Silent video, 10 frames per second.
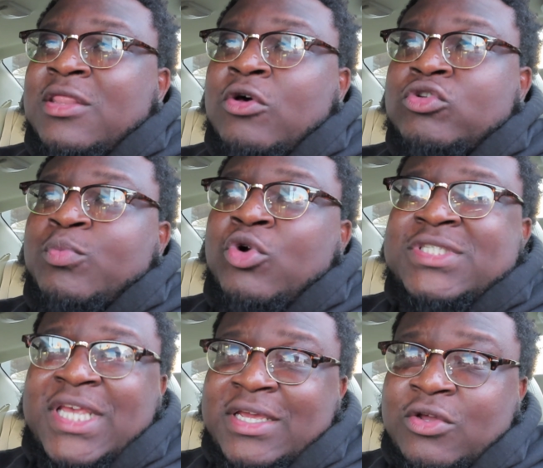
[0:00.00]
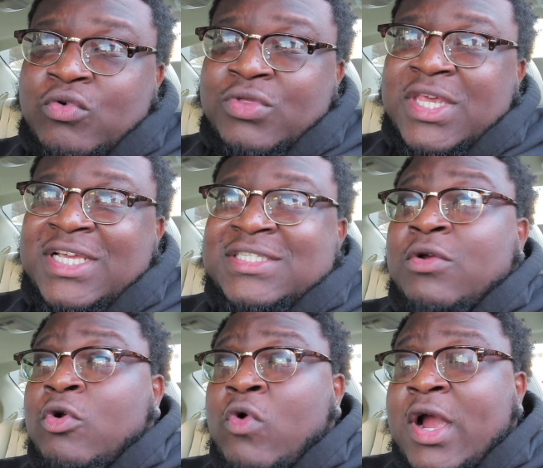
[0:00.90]
those more technical things
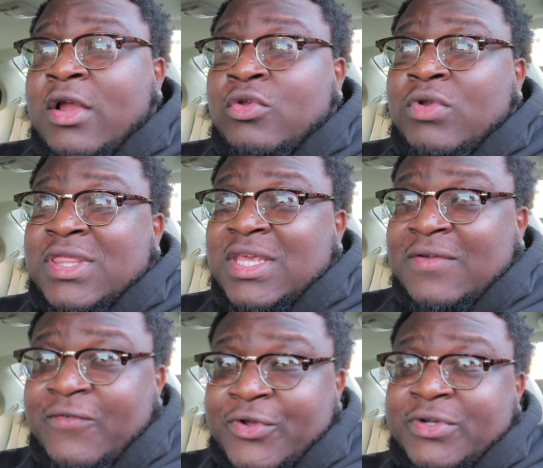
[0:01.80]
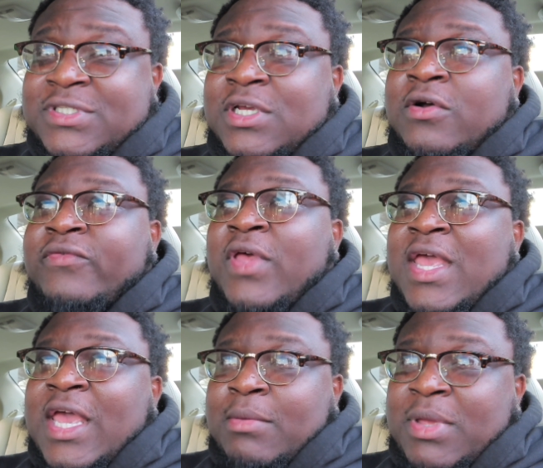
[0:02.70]
that require you to think for yourself
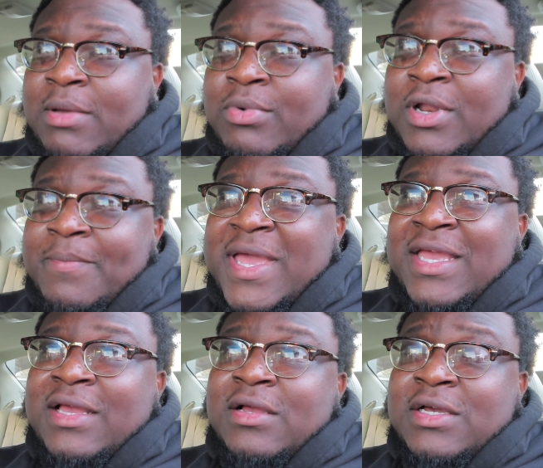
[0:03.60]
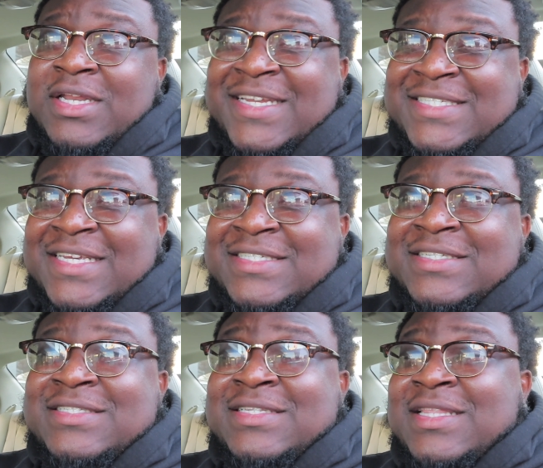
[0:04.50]
and be able to make good
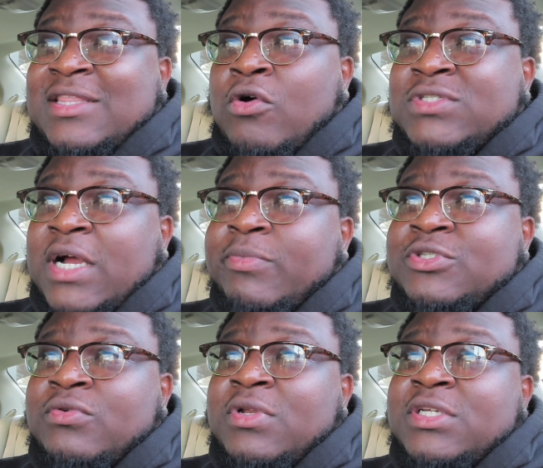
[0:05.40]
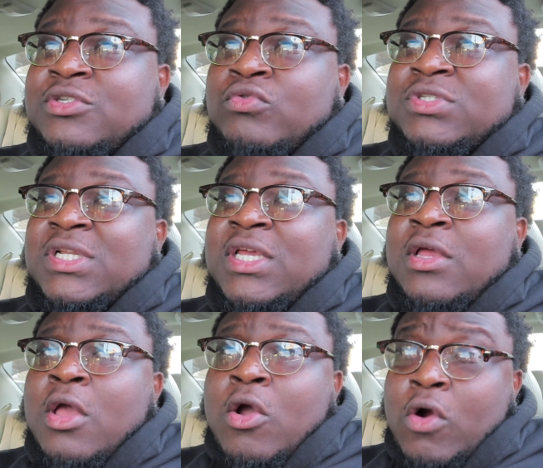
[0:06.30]
decisions, those opportunities
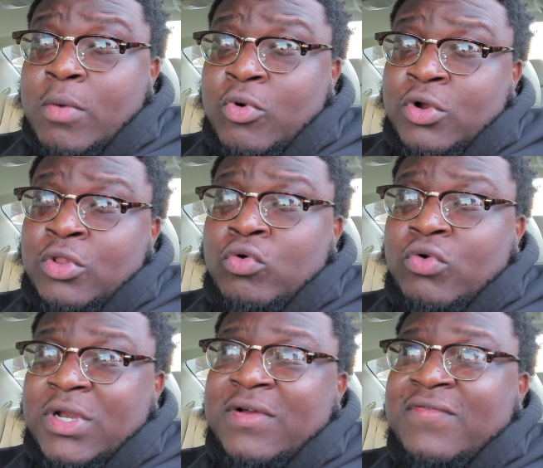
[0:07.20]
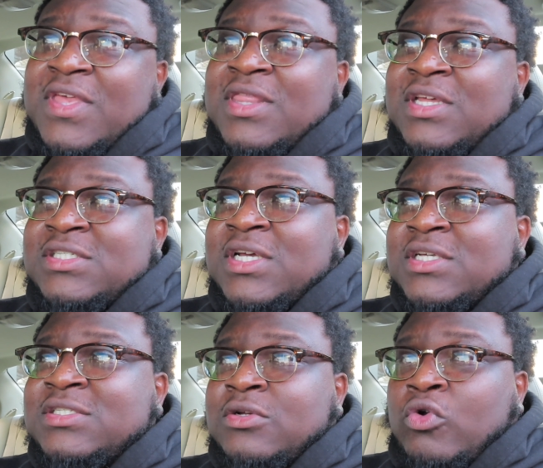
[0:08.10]
usually are more lucrative than the
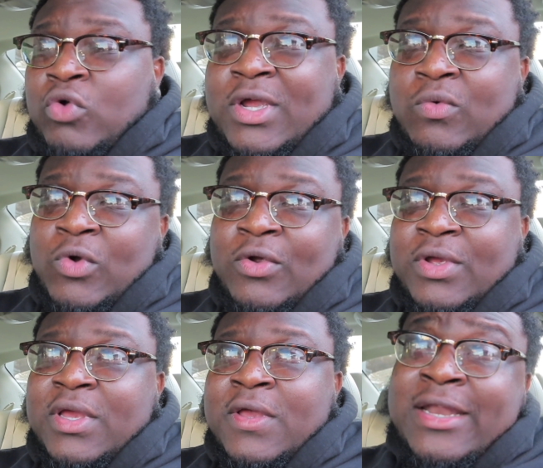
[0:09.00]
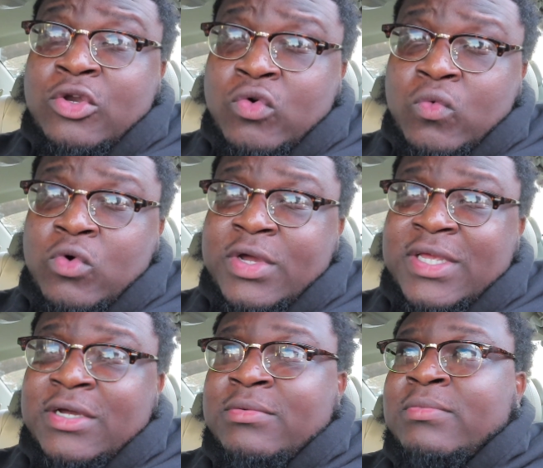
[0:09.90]
just grunt work. I do want
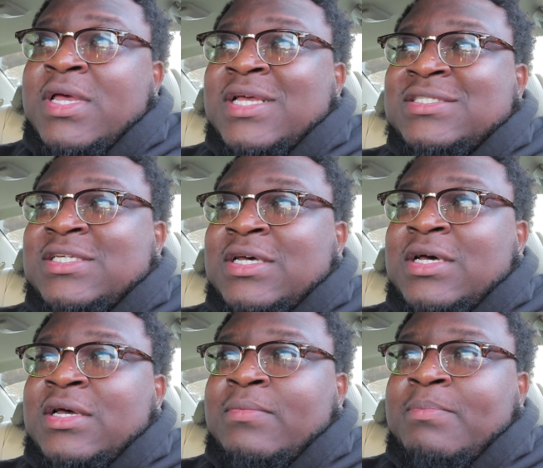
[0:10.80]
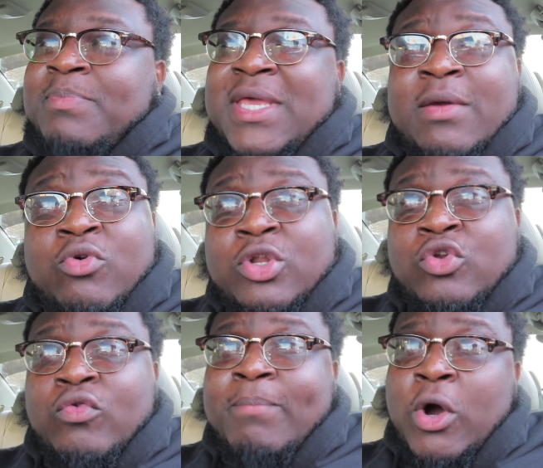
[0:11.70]
him to be able to
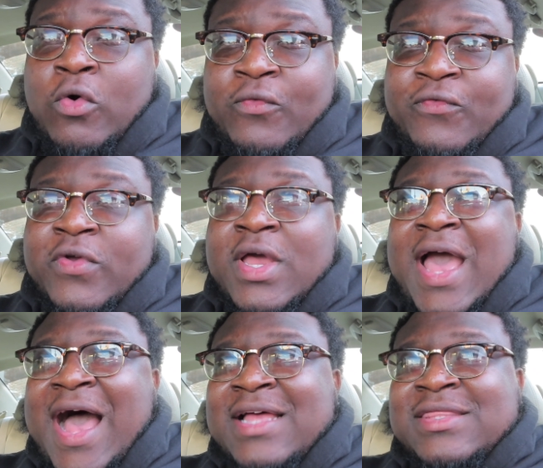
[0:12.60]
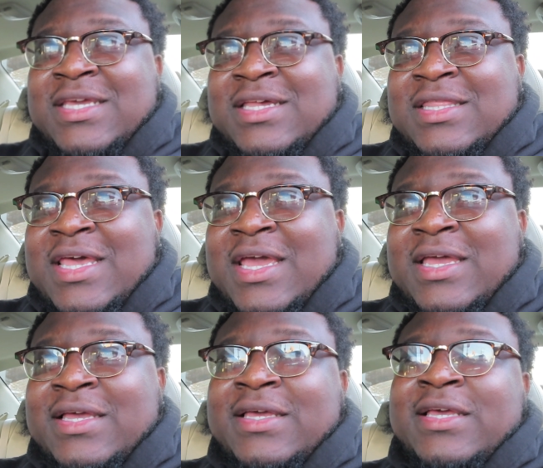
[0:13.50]
do both. I think
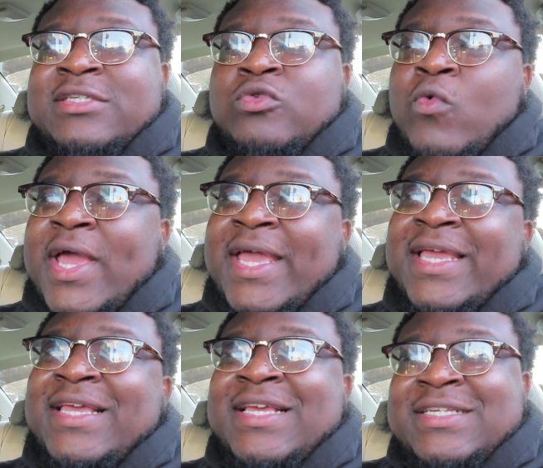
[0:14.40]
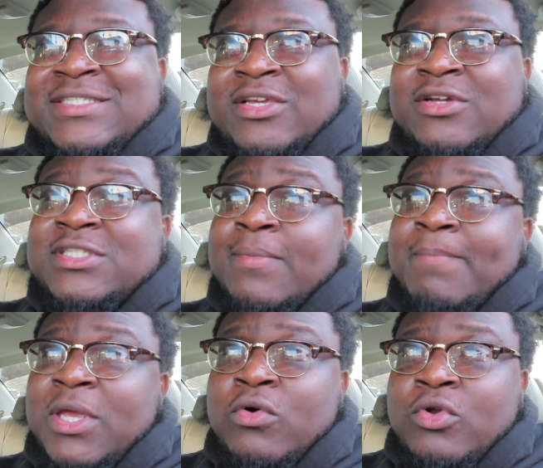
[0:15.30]
that it's way easier to
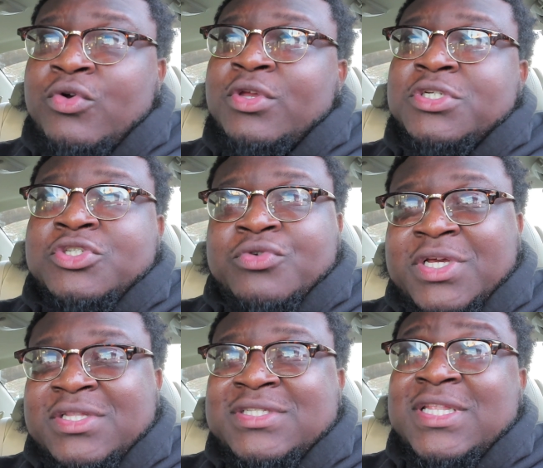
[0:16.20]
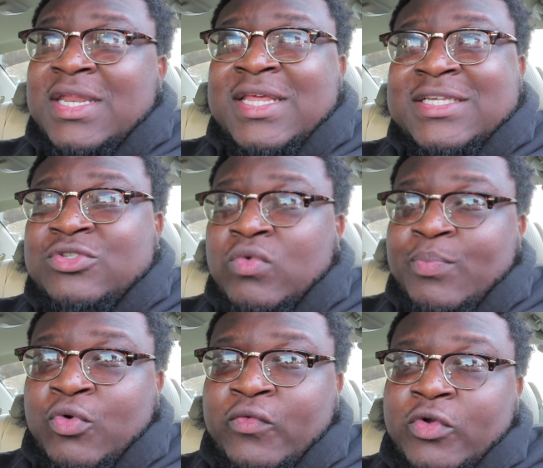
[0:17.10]
build on your strengths than it is to
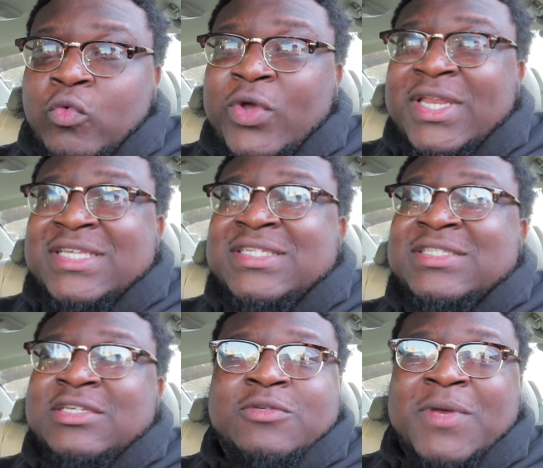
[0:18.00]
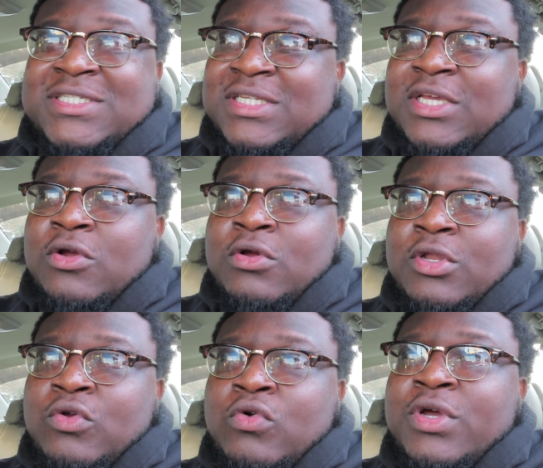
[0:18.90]
improve your weaknesses, especially
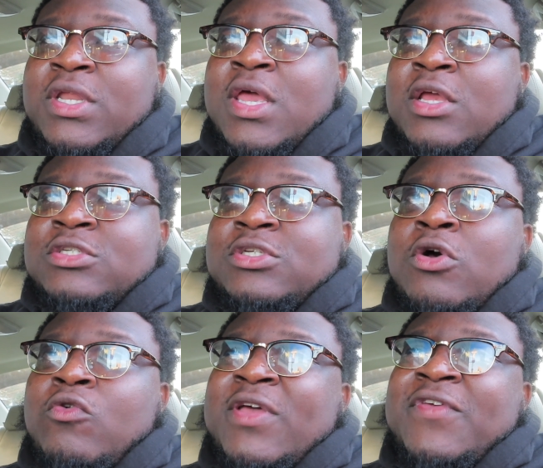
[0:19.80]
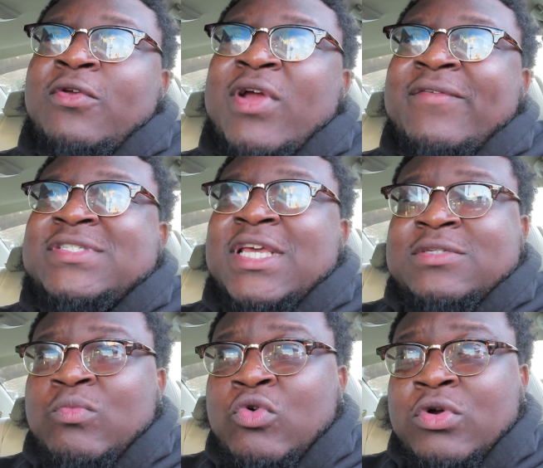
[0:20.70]
early on. So if he
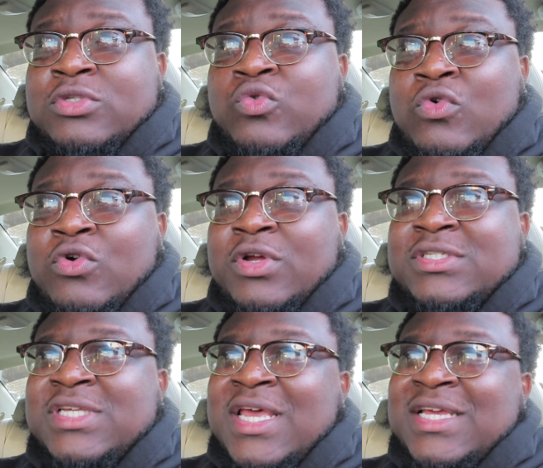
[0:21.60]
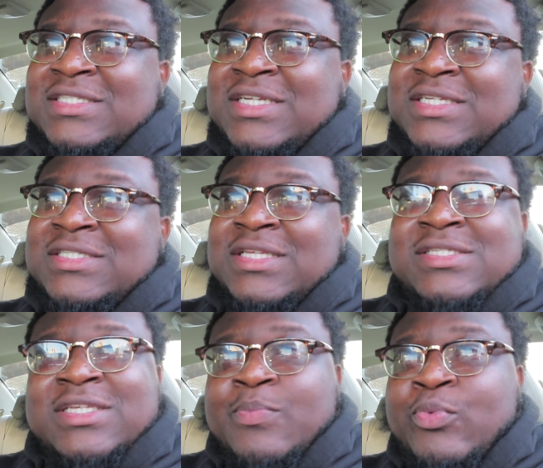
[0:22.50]
gravitates more towards just the
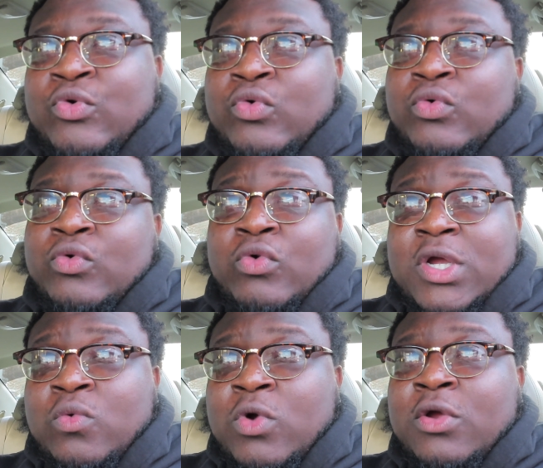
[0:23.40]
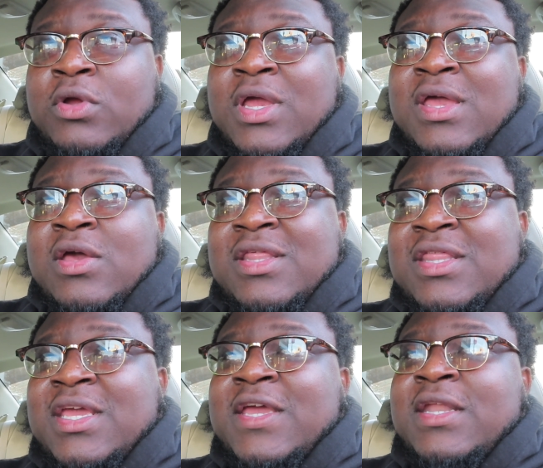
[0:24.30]
simple grunt work,
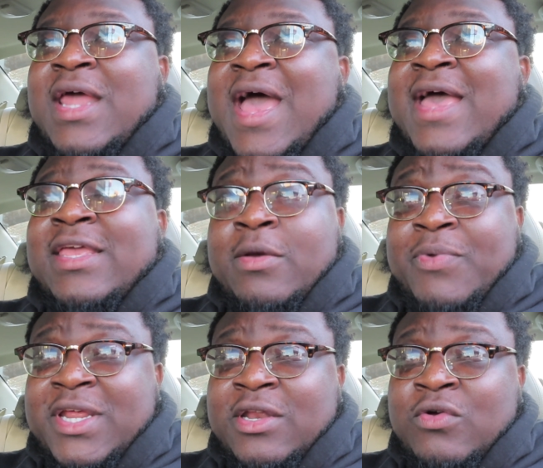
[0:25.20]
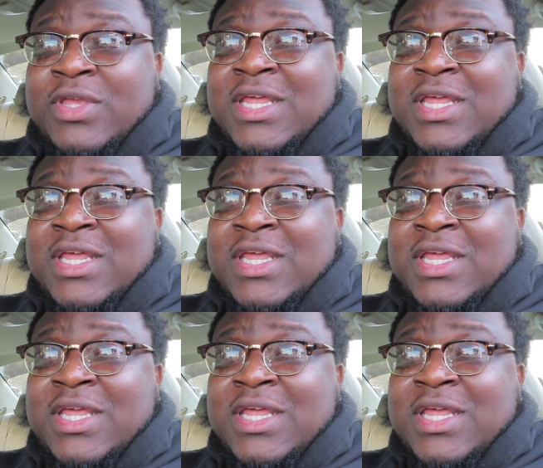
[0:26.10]
then I am planning on